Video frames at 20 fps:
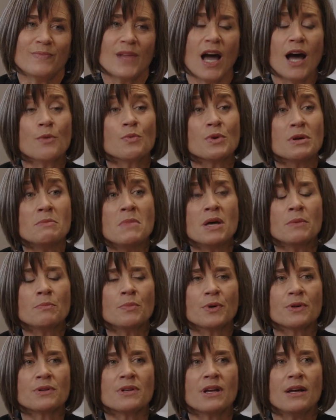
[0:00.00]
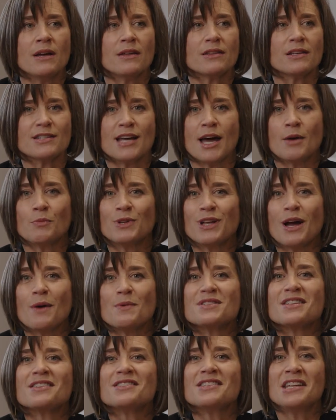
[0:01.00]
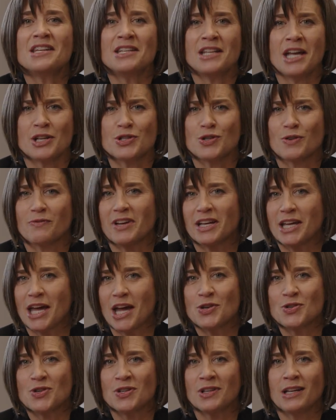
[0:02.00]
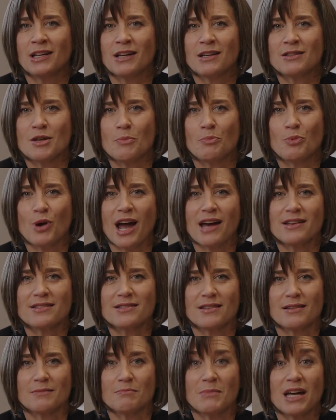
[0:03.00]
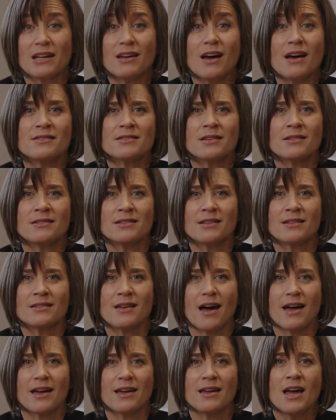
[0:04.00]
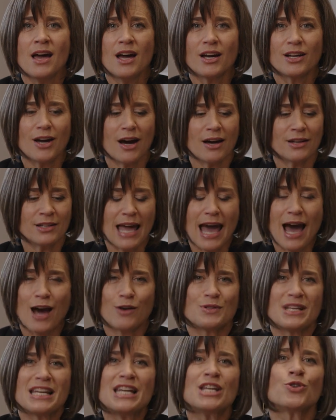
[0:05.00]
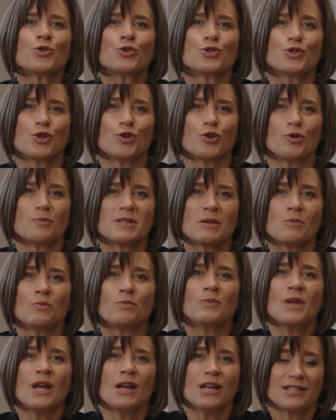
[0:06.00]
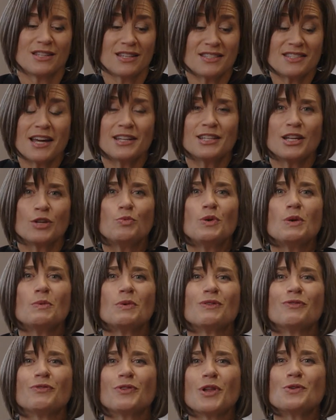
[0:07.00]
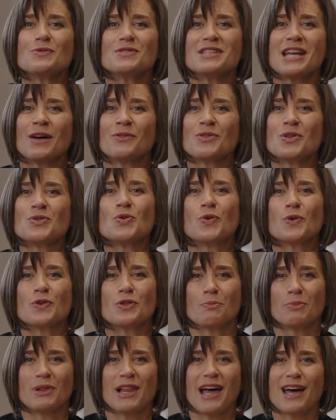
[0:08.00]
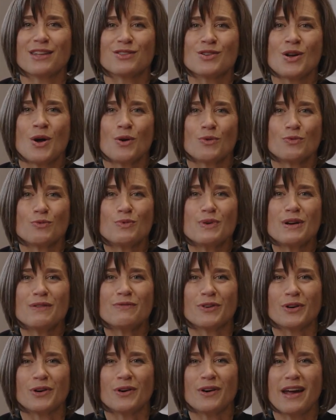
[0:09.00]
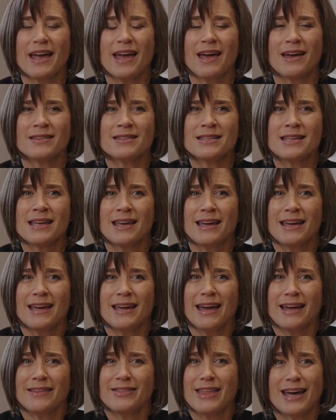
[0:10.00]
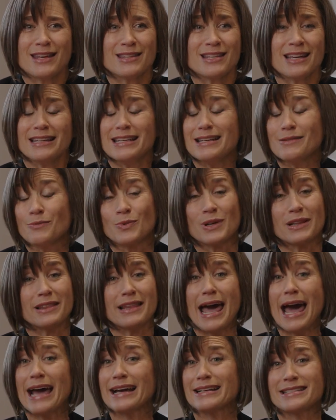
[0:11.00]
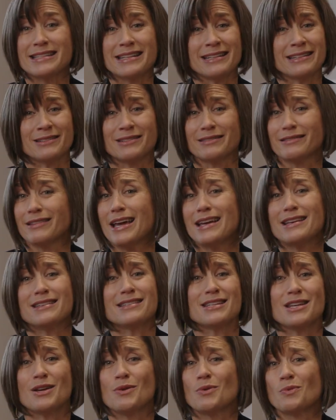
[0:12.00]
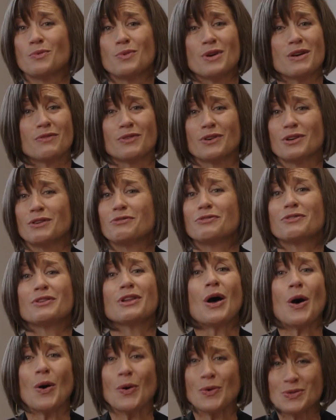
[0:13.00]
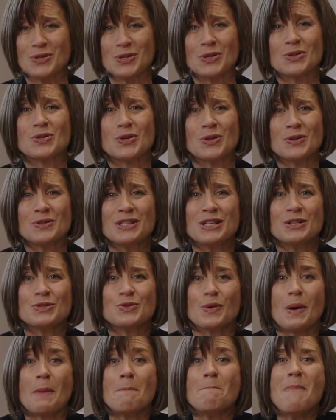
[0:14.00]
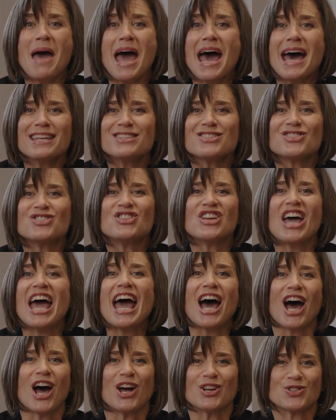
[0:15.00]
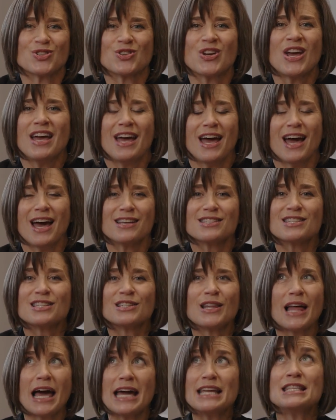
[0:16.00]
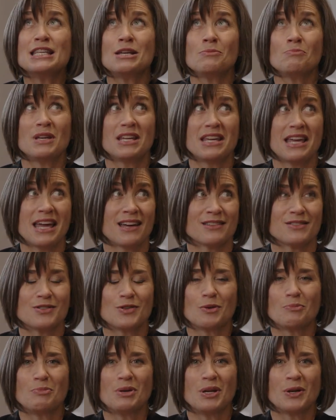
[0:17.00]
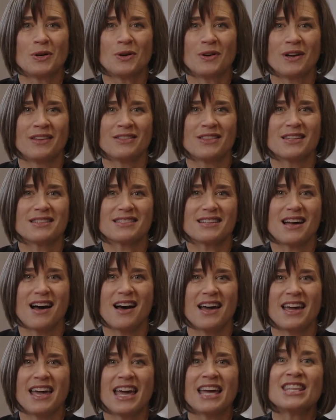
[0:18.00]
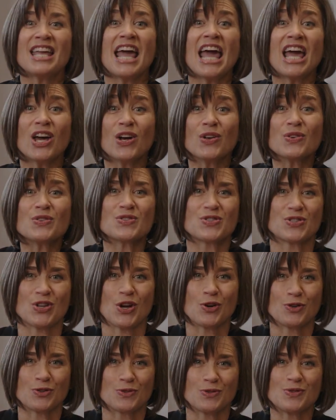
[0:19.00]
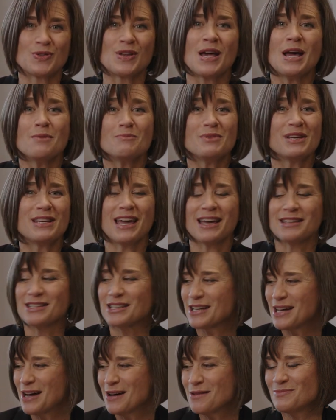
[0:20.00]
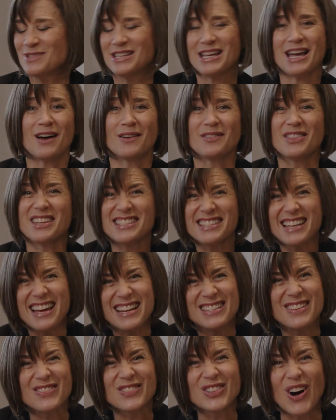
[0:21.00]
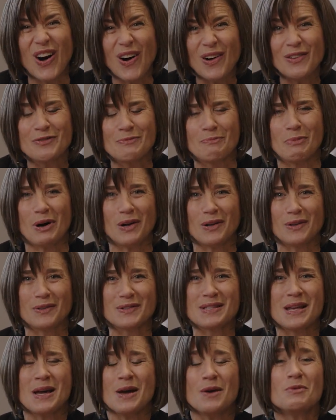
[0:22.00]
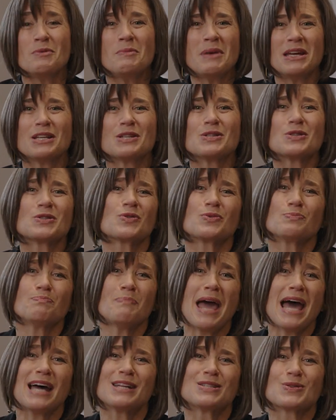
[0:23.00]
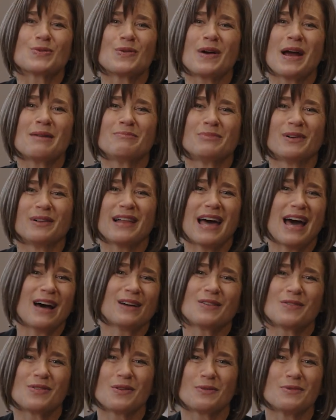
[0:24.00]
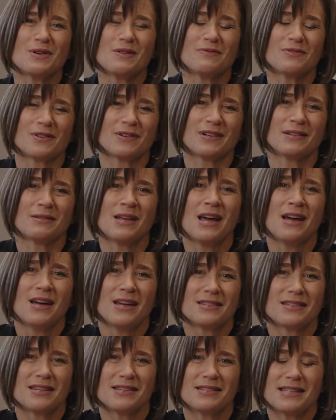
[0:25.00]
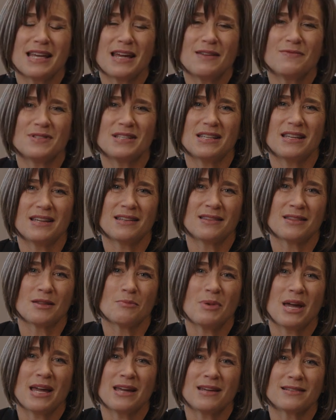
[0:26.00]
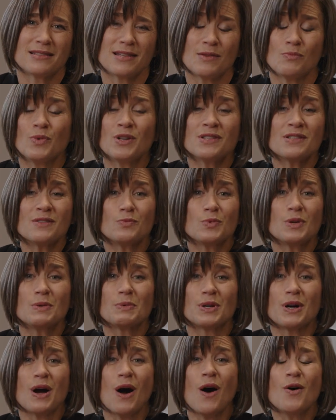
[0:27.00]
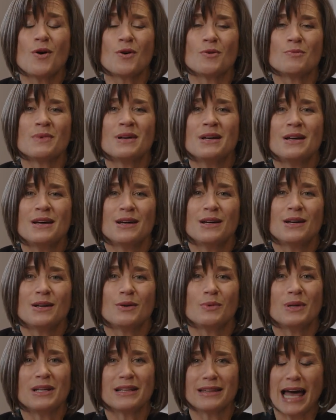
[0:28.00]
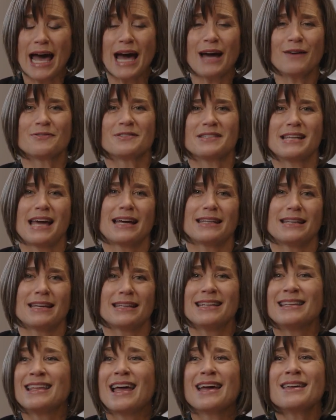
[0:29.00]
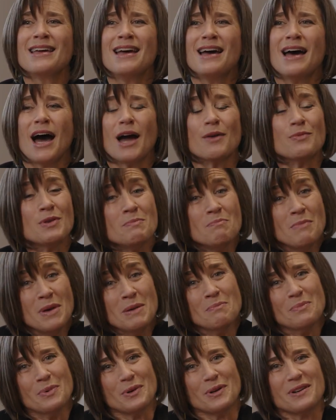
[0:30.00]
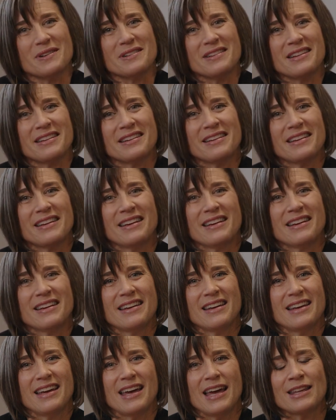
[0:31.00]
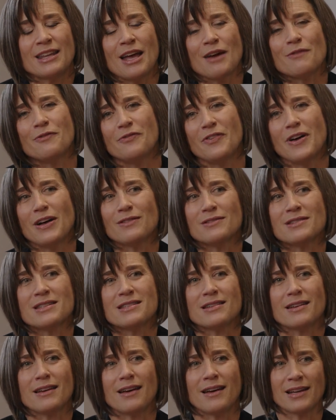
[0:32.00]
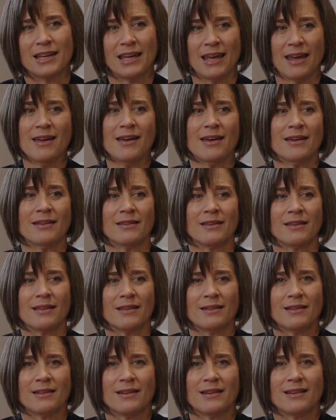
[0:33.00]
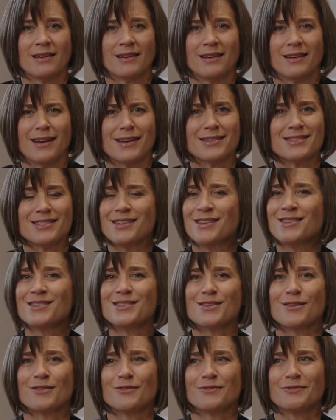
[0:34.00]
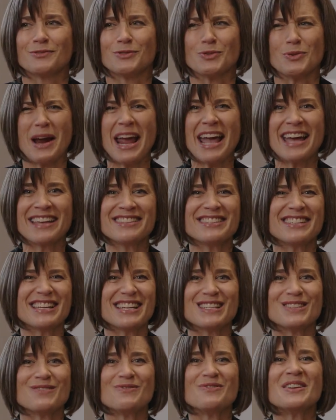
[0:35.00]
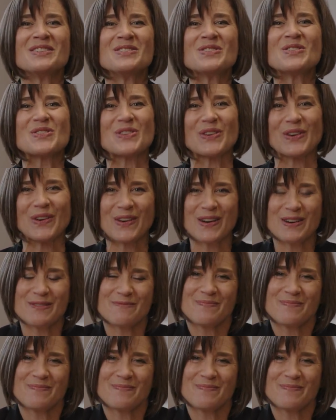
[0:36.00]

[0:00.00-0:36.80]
I remembered the time when I was a teenager vacationing in Nebraska. My cousins and I got out inner tubes and decided we would float down the North Platte River, and that relaxing, lazy river float turned into a mad dash as lightning began to appear in the sky and hailstones began to come down the size of golf balls. We made a mad scramble out of the river and to safety in the banks. And once we were home, we laughed at it. And I remembered, and I felt again a sense of grand adventure.